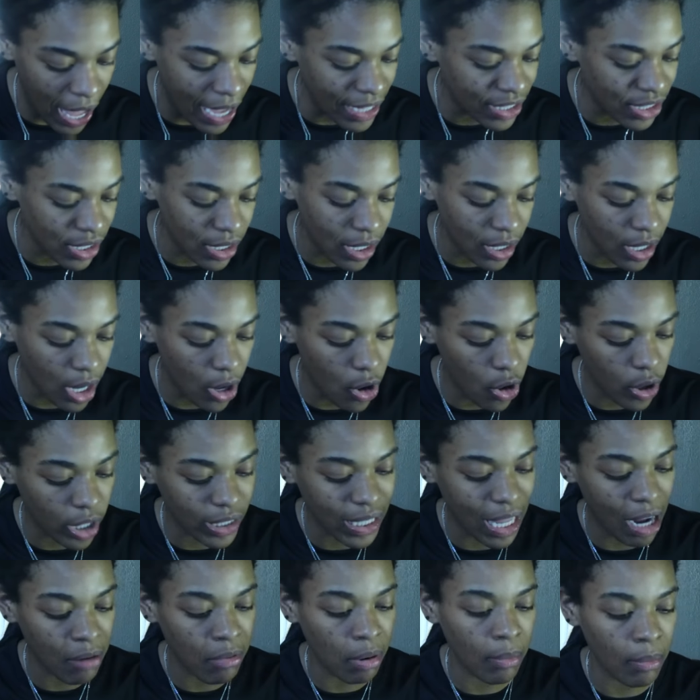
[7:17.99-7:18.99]
I should have known,
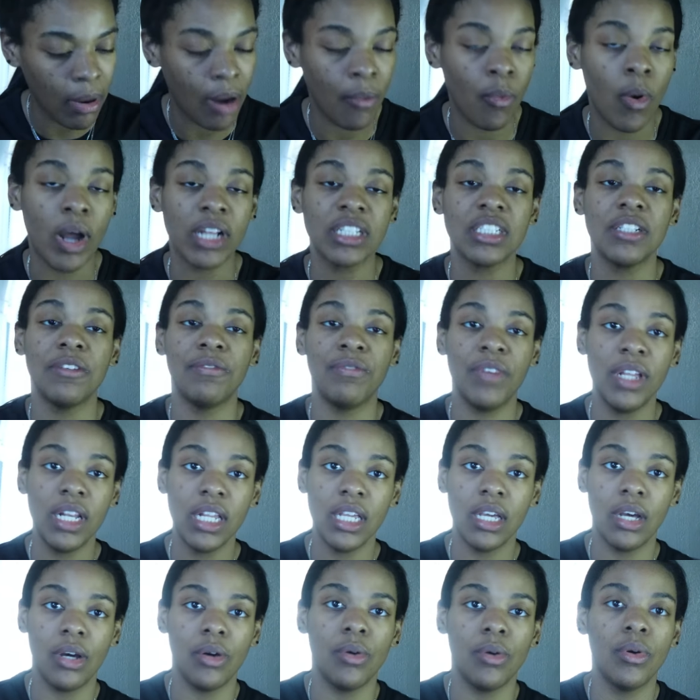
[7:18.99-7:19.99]
because I remember I watched a
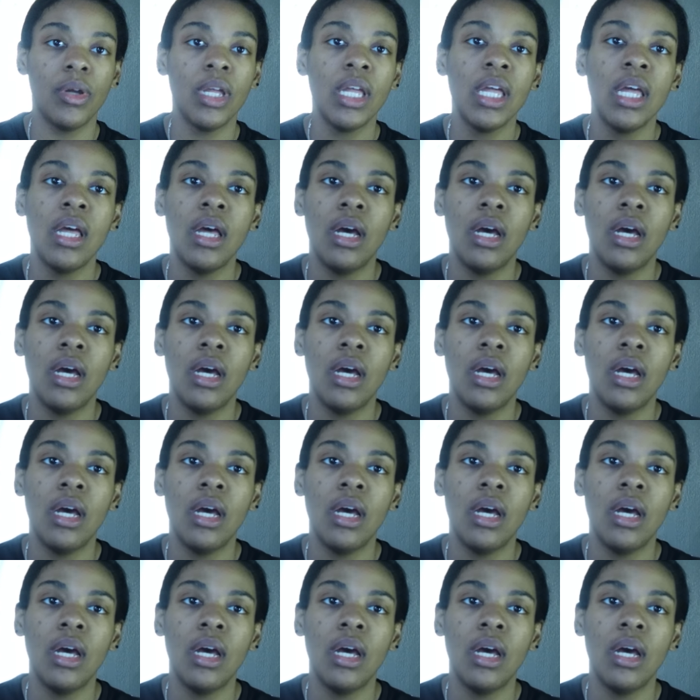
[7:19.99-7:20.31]
video